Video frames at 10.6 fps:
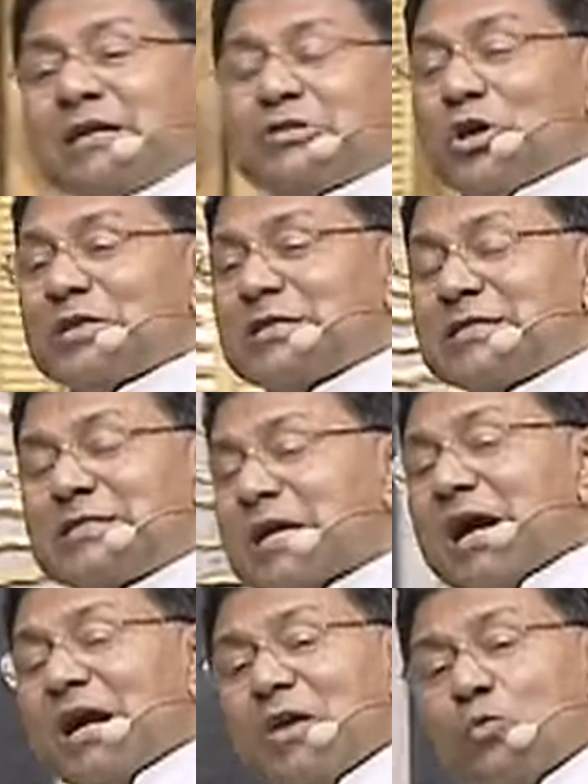Jesus
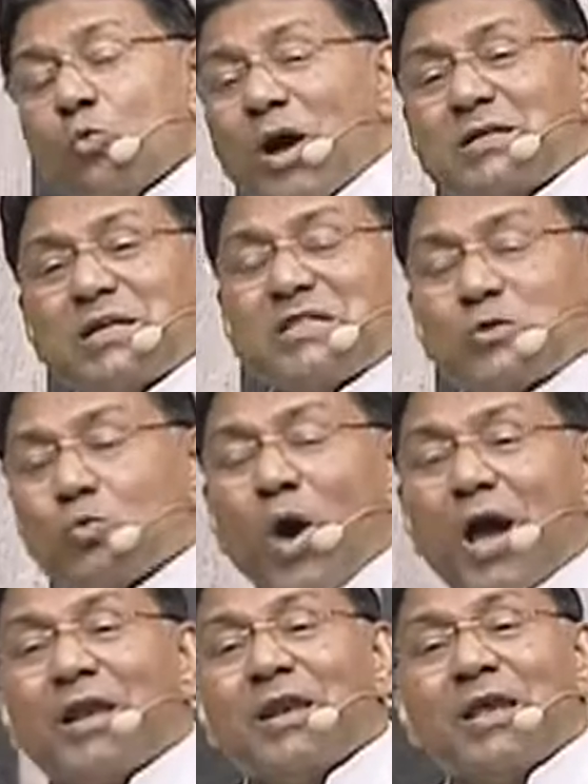turning water to
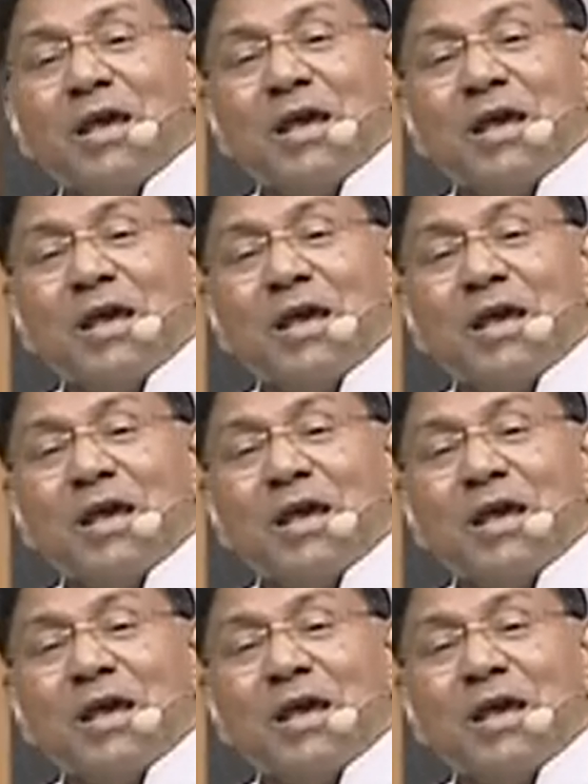wine,